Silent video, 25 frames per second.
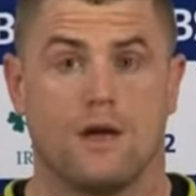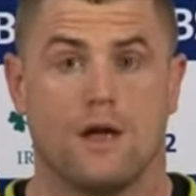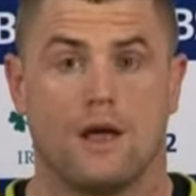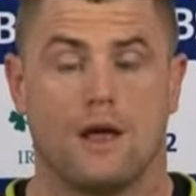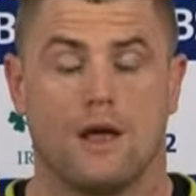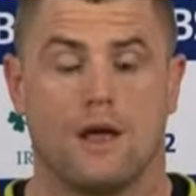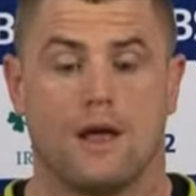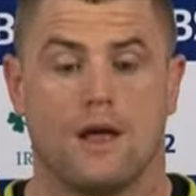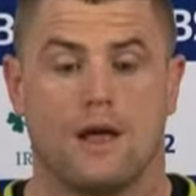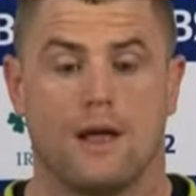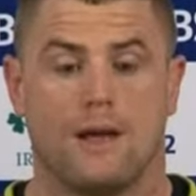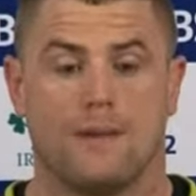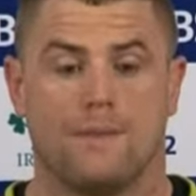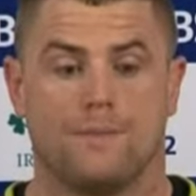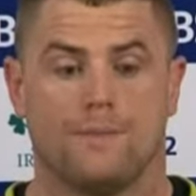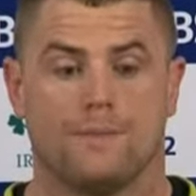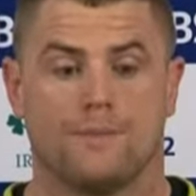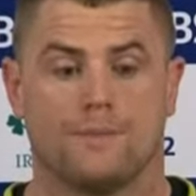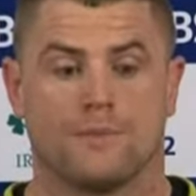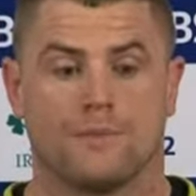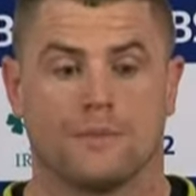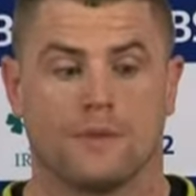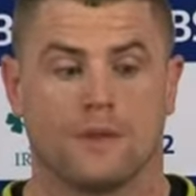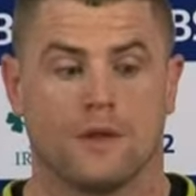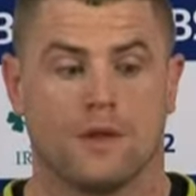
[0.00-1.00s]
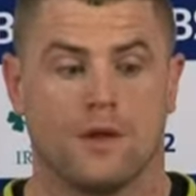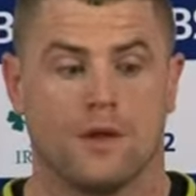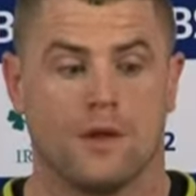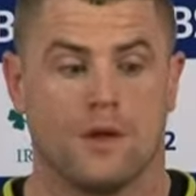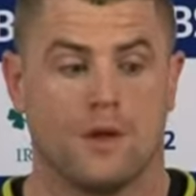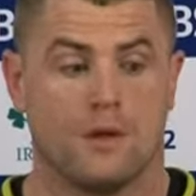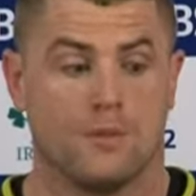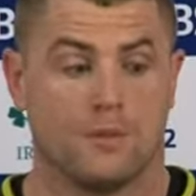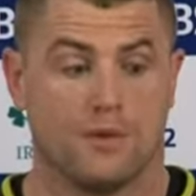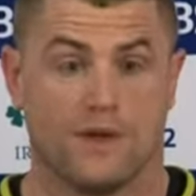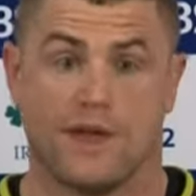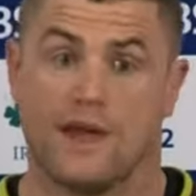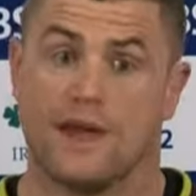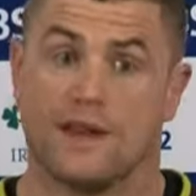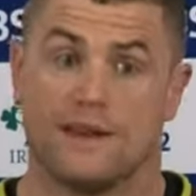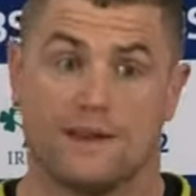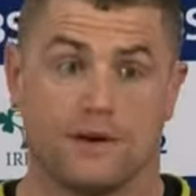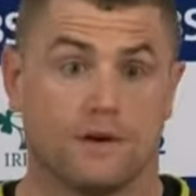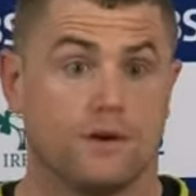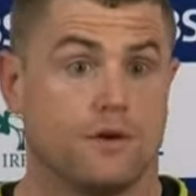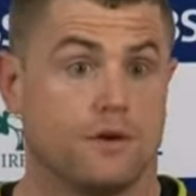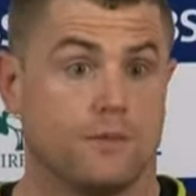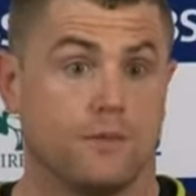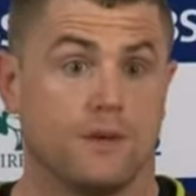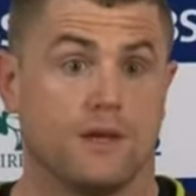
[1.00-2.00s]
But yeah, they're
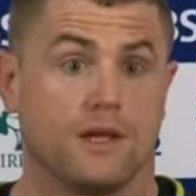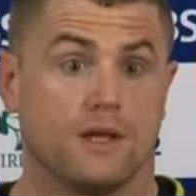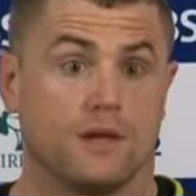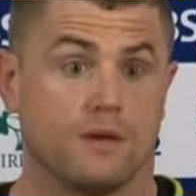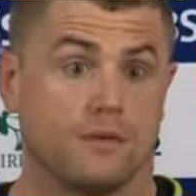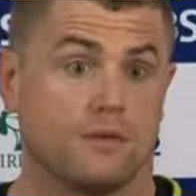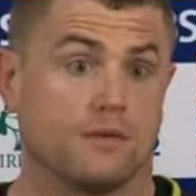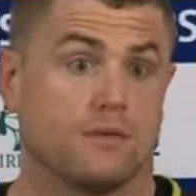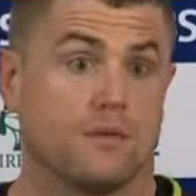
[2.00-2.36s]
going to be,